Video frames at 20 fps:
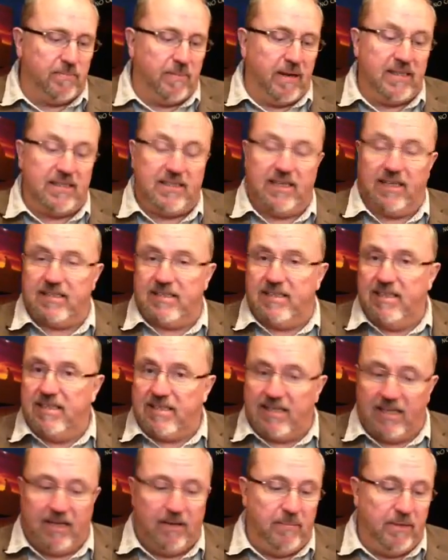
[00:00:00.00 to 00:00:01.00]
by 60
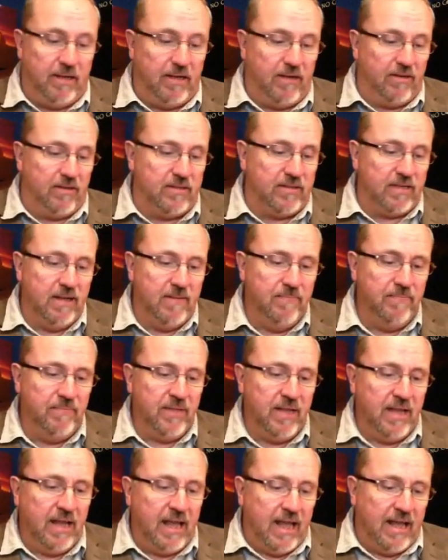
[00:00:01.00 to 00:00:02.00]
centimeters
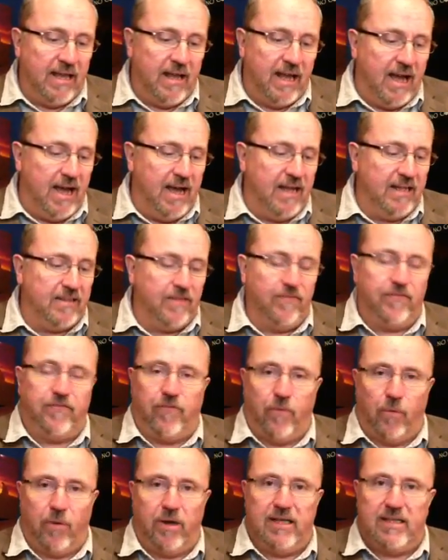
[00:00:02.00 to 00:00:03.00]
and the height of
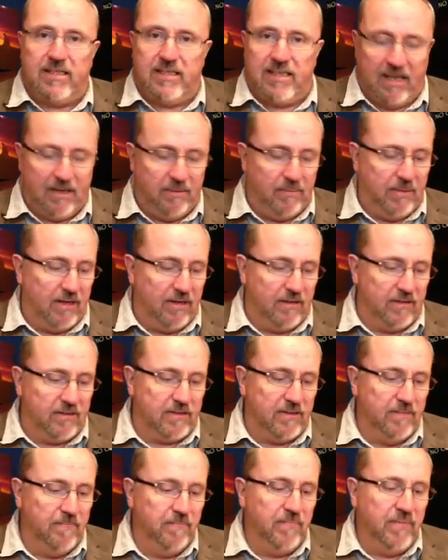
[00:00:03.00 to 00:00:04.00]
40
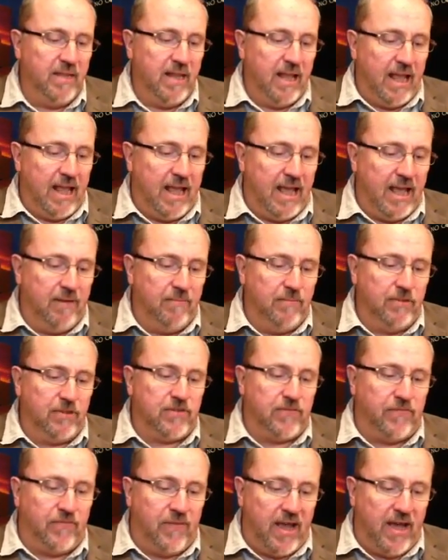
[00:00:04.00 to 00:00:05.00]
centimeters and
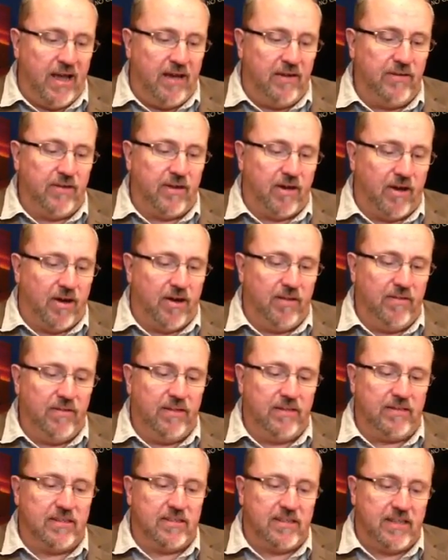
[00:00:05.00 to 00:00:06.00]
was found on
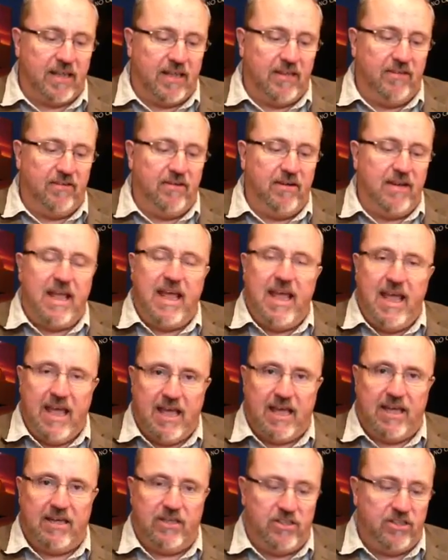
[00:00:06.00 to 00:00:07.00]
the southern
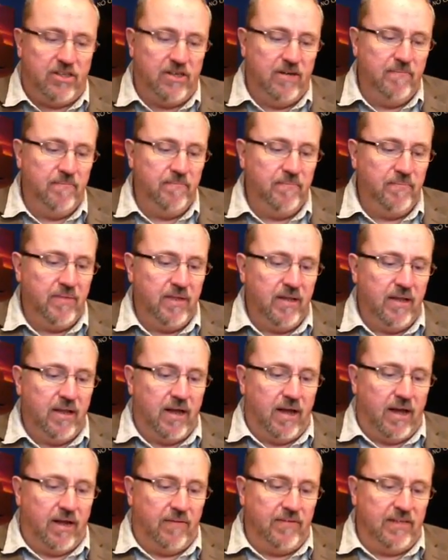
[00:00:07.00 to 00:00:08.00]
edge
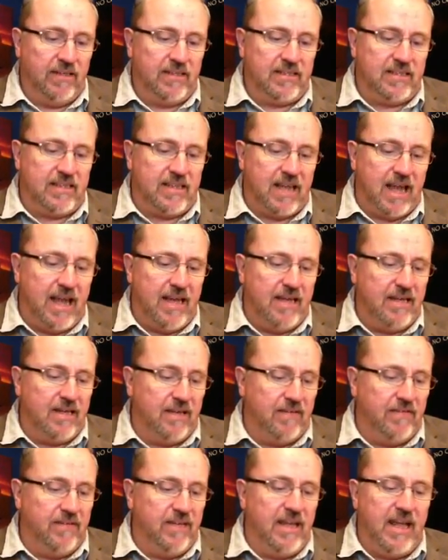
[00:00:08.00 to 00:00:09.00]
of the site
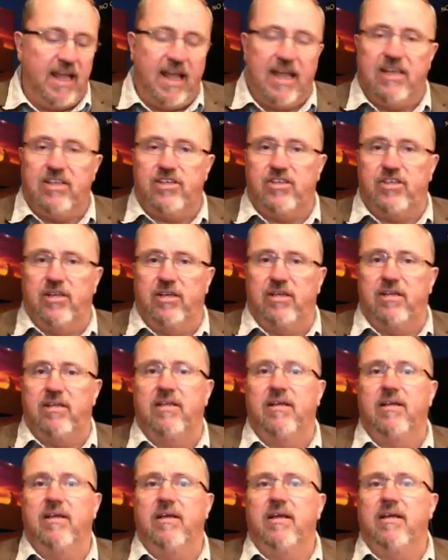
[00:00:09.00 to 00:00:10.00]
of the ancient
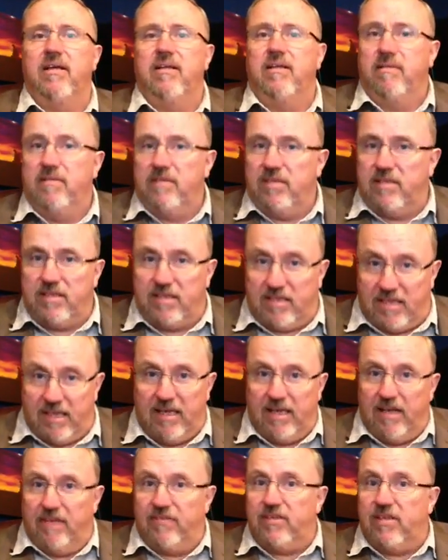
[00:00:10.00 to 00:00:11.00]

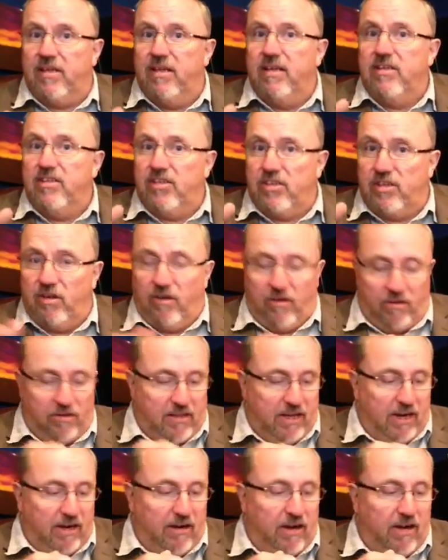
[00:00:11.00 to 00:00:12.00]
city of
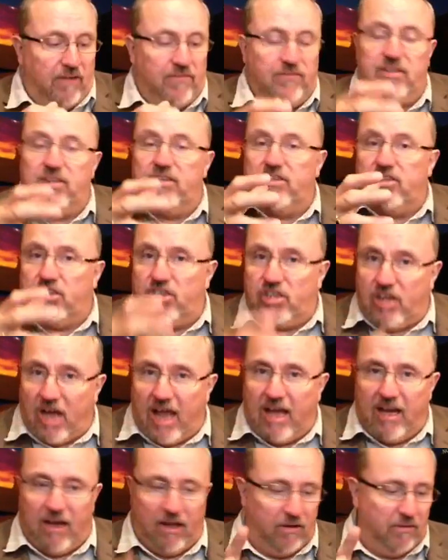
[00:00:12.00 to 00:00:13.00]

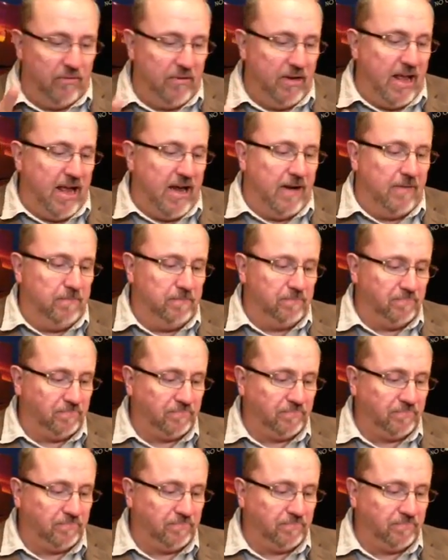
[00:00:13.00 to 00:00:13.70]
Shilo. Now,